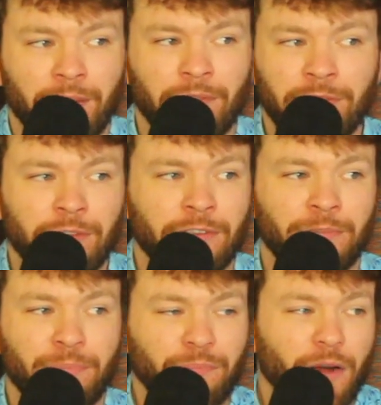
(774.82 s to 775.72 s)
this is
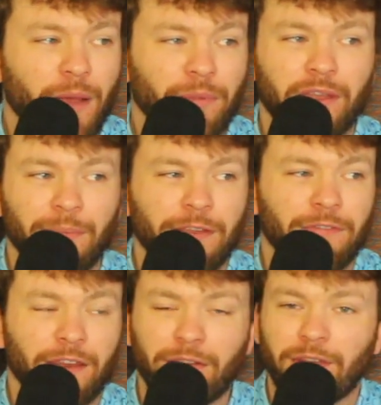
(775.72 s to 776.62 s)
probably going to be a
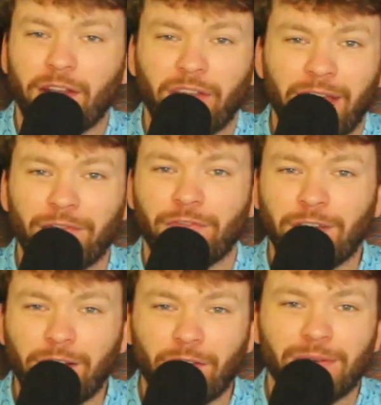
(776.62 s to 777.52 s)
video that'll have a
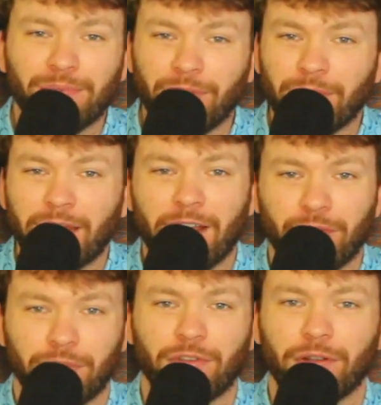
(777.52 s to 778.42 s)
follow-up to it
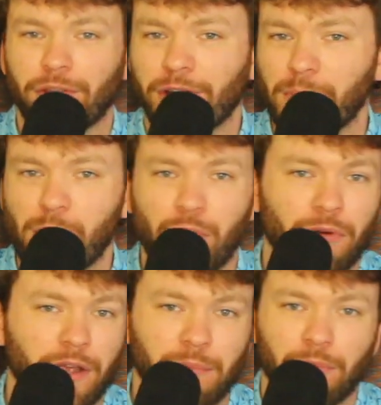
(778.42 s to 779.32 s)
as we start learning
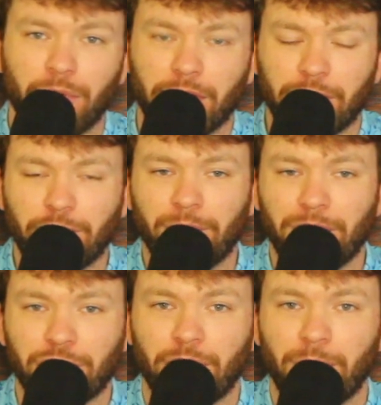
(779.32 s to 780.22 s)
more and more
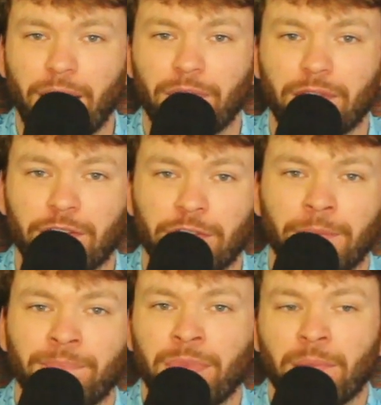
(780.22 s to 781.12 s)
information about this.
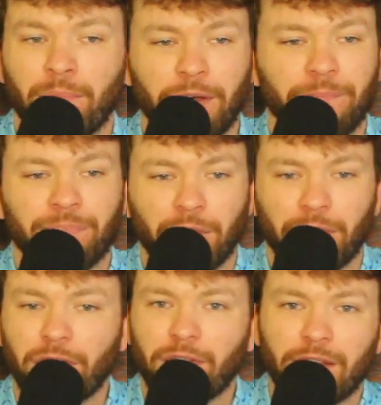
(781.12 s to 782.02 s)
But
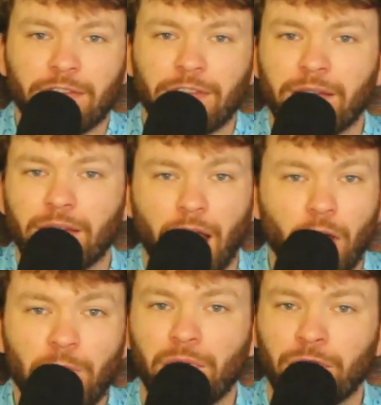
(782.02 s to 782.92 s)
with all that said, I
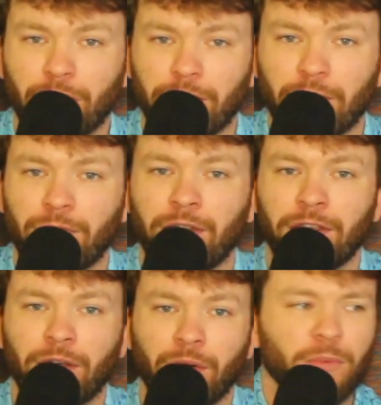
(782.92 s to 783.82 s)
hope you enjoyed this
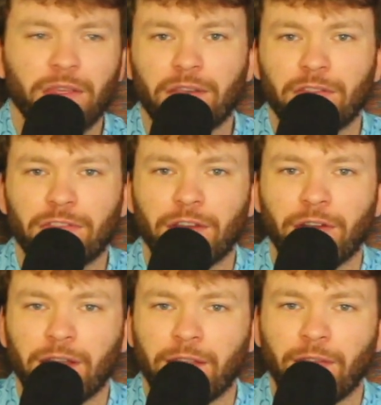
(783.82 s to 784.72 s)
video. I hope that you consider
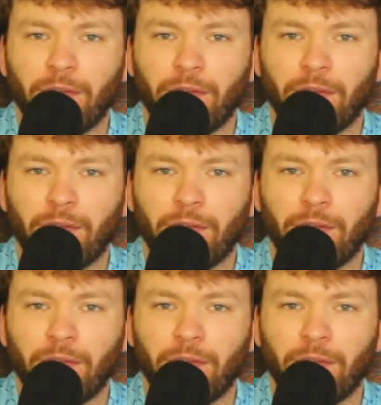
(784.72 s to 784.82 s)
hitting